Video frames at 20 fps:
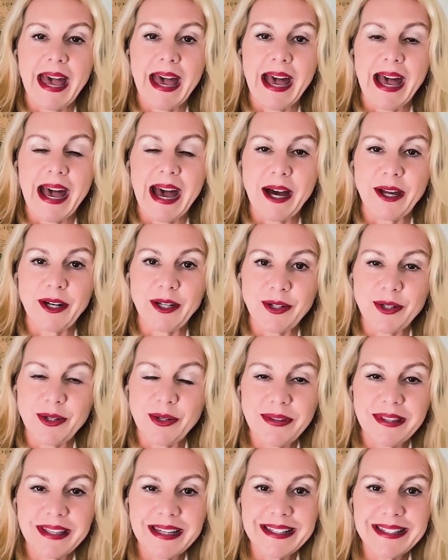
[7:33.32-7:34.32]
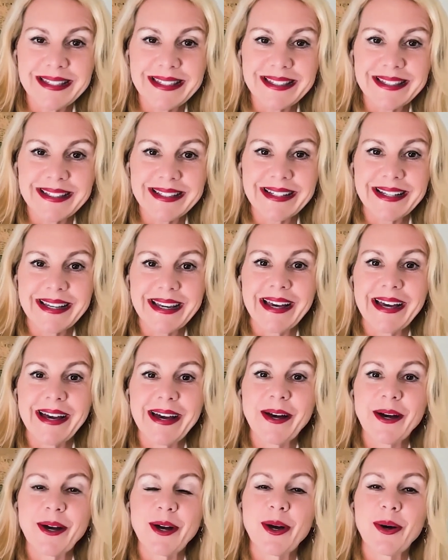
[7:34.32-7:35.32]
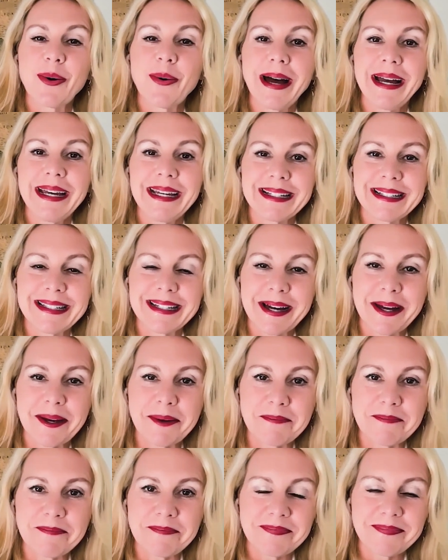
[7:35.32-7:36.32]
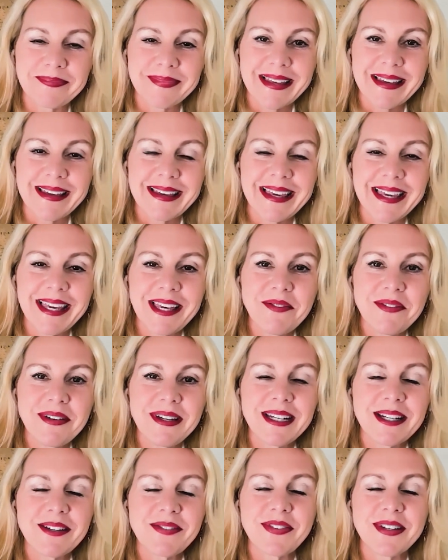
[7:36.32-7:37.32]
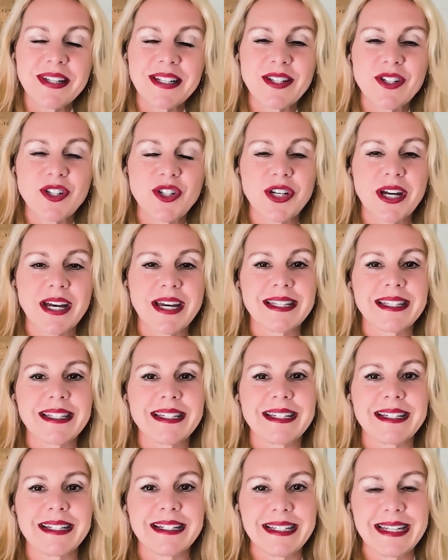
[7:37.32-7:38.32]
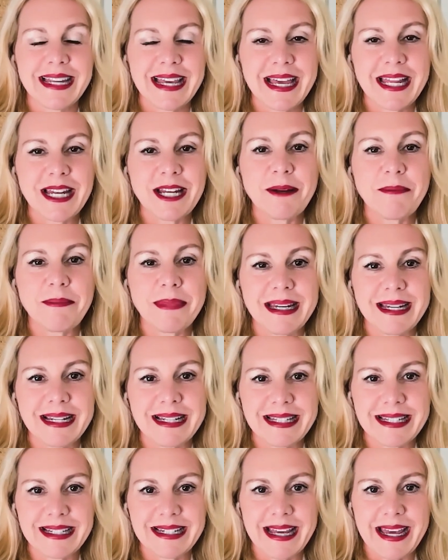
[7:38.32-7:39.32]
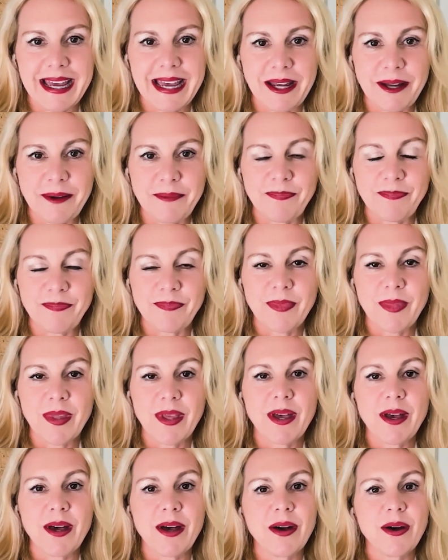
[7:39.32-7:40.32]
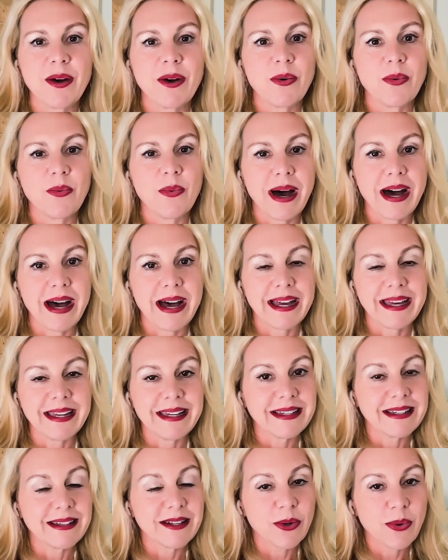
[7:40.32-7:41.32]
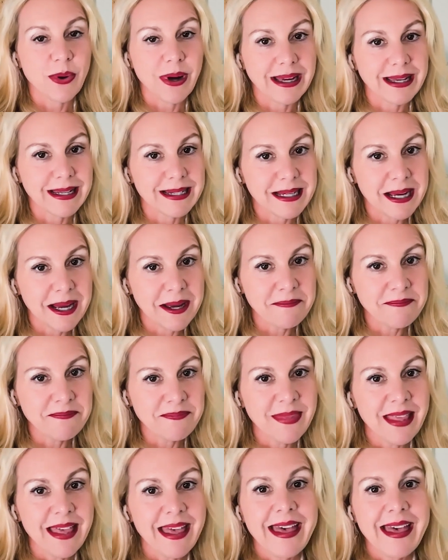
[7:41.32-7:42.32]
How do you do this? Quiet time, even if it's just 10 minutes a day. Why quiet time?